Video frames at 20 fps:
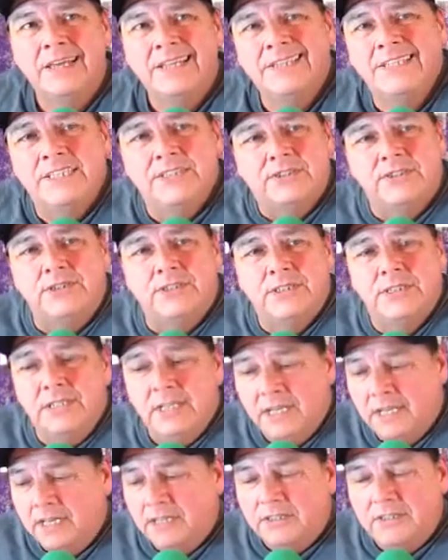These are
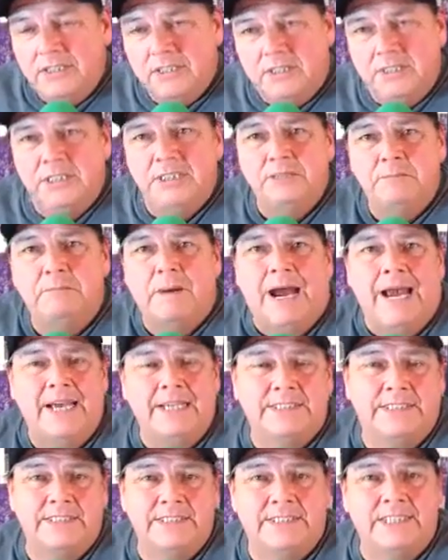these
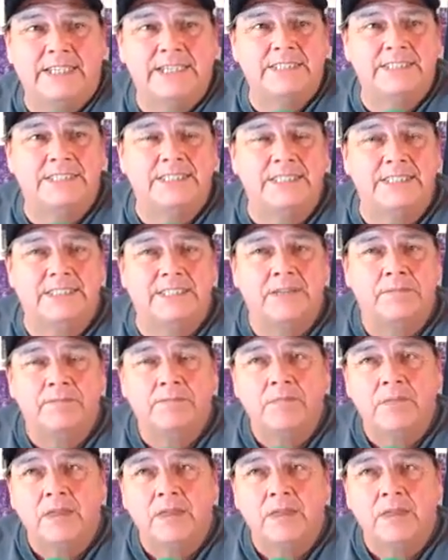biases that exist